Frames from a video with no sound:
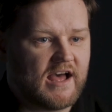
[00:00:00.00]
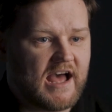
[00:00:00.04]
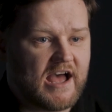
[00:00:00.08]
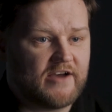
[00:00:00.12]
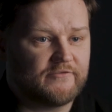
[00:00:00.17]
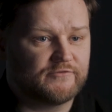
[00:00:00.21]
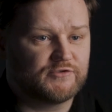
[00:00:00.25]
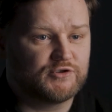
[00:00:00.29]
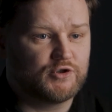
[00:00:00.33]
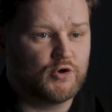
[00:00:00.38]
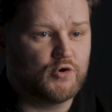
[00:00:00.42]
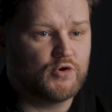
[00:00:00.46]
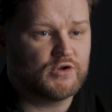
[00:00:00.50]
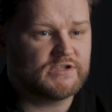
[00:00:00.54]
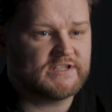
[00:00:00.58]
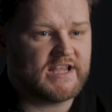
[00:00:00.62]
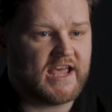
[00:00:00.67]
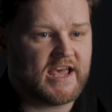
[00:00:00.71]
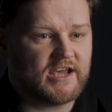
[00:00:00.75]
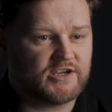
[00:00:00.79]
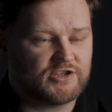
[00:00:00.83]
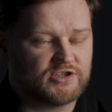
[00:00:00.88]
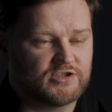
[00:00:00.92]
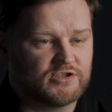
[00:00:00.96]
have 2
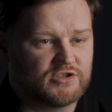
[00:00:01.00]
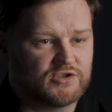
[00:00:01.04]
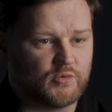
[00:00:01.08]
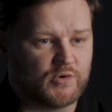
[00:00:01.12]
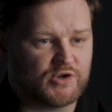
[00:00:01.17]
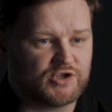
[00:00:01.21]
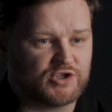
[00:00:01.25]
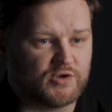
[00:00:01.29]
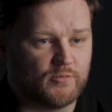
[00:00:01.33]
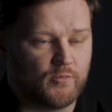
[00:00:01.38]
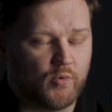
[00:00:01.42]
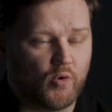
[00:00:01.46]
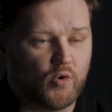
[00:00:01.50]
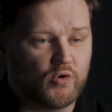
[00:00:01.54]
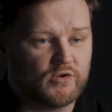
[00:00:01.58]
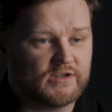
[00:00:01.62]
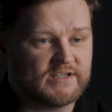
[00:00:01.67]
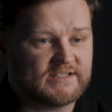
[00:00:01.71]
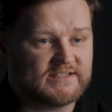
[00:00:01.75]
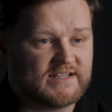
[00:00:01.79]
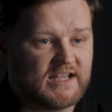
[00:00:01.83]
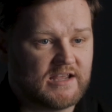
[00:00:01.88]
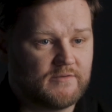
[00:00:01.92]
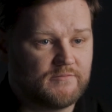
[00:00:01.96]
sections which support
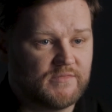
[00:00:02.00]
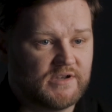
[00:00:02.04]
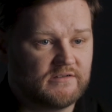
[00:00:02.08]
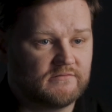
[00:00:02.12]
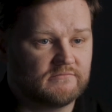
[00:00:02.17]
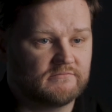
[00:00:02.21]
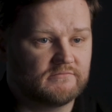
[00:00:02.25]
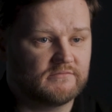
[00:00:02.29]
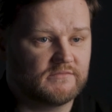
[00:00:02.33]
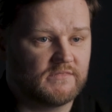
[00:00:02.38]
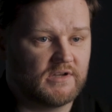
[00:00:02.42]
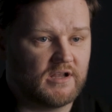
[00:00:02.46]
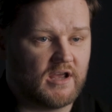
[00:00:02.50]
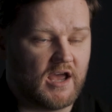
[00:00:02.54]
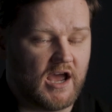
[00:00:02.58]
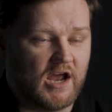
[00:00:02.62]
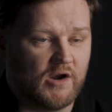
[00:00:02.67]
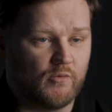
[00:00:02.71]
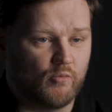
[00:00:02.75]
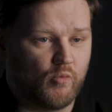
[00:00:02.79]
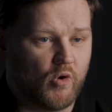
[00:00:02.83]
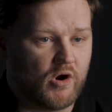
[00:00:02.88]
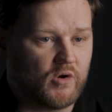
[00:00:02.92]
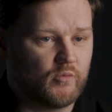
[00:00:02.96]
the statement
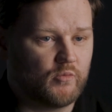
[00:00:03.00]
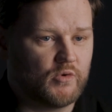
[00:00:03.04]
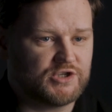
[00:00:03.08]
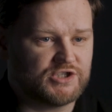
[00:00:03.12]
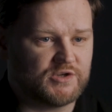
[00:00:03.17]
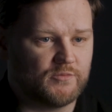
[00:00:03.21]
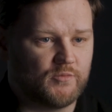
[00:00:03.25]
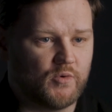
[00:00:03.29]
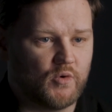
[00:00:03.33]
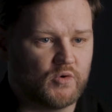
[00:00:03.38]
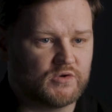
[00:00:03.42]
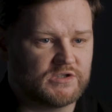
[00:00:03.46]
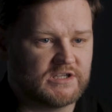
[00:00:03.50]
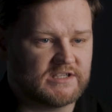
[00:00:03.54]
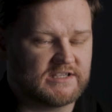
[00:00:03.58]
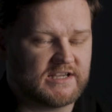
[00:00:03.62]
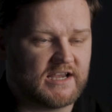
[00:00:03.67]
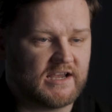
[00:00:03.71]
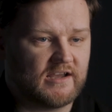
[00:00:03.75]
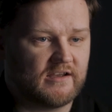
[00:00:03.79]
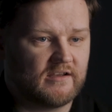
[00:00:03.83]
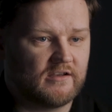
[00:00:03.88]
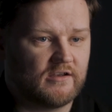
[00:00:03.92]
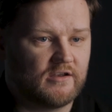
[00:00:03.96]
and 1 which opposes
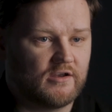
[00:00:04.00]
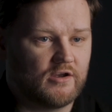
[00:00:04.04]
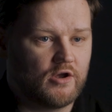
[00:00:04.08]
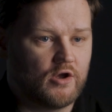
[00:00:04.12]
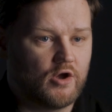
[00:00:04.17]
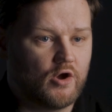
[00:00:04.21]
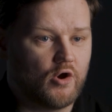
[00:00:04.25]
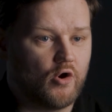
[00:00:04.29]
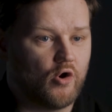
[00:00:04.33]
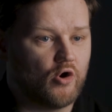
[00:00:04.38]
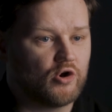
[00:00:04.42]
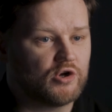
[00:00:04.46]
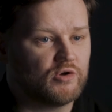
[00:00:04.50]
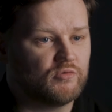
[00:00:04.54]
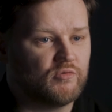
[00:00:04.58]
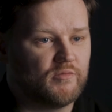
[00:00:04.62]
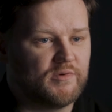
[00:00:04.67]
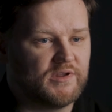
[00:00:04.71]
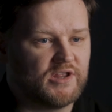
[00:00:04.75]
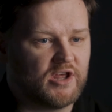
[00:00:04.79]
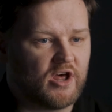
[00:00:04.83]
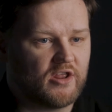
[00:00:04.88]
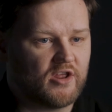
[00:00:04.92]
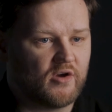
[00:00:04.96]
it, or it will
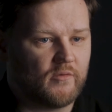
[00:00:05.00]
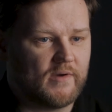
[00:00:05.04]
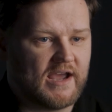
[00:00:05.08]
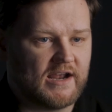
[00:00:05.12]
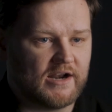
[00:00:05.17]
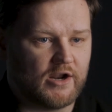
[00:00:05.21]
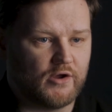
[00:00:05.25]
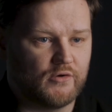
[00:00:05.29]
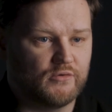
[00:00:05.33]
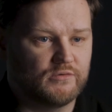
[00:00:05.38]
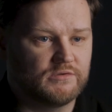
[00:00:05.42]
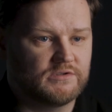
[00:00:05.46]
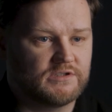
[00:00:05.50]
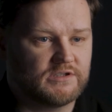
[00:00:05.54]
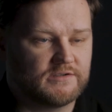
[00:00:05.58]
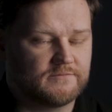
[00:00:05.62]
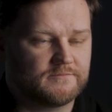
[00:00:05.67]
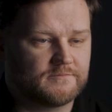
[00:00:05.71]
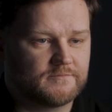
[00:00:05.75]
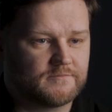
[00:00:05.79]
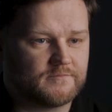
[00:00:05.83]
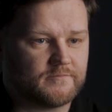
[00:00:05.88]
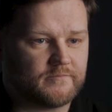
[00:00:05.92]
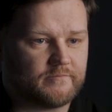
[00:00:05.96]
be the other way around.
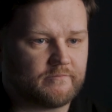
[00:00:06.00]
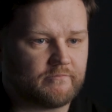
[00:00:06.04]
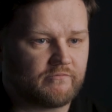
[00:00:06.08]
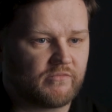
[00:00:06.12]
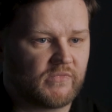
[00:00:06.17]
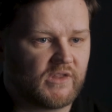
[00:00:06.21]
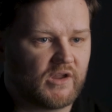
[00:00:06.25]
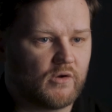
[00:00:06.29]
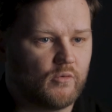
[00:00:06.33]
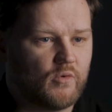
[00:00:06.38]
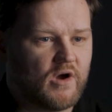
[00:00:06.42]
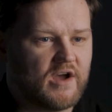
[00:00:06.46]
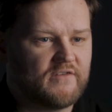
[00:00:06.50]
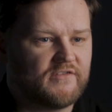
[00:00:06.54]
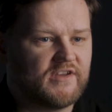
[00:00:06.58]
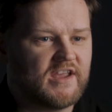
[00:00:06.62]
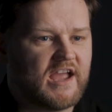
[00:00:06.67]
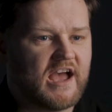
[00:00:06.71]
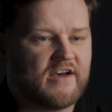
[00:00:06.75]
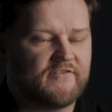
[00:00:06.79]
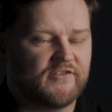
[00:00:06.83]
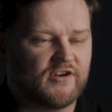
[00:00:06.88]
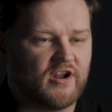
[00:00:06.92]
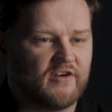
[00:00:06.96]
Whatever
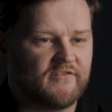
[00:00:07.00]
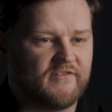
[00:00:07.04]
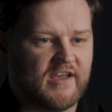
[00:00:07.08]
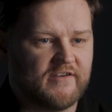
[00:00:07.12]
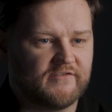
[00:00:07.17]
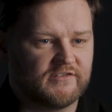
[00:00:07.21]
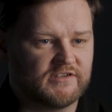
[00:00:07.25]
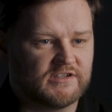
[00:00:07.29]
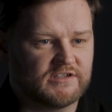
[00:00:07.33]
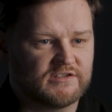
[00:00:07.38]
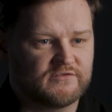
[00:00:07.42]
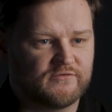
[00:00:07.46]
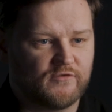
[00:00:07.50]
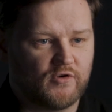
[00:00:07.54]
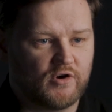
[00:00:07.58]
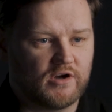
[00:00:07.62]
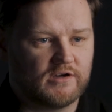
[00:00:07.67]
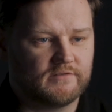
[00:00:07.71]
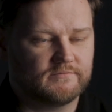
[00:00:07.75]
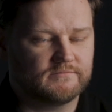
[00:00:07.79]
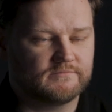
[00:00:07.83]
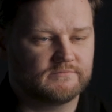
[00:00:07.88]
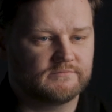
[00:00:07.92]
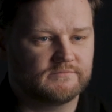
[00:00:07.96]
you have enough evidence
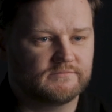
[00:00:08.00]
for.